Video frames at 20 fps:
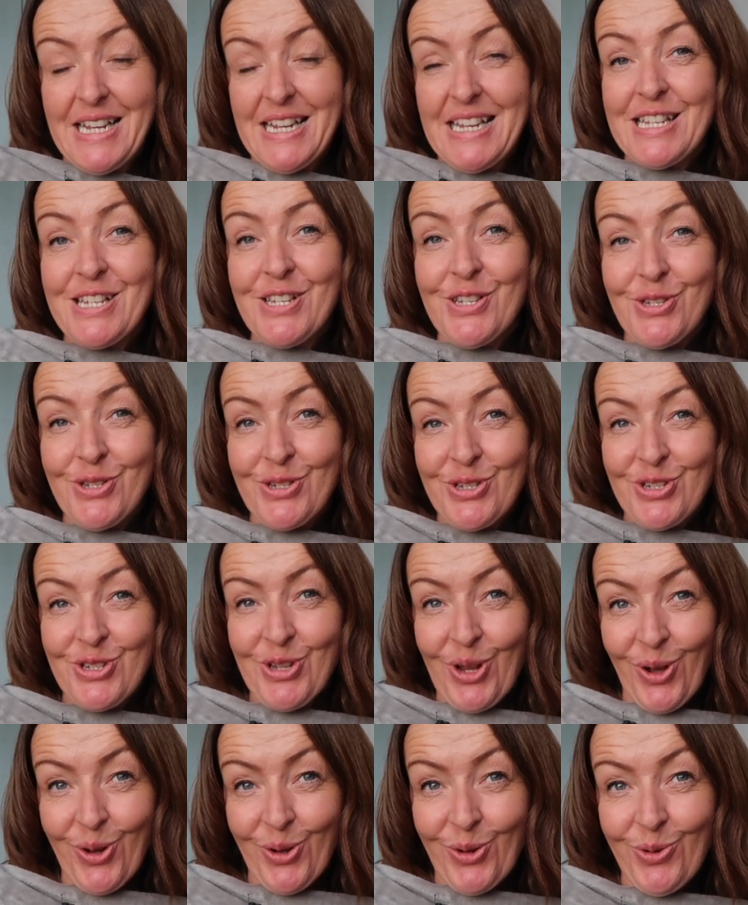It's
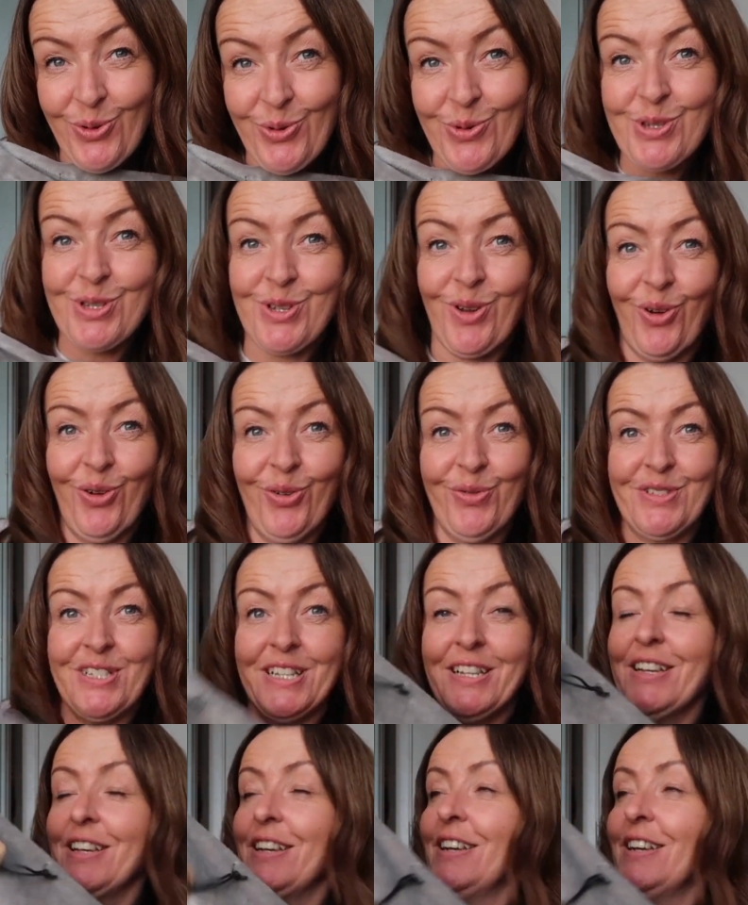so soft.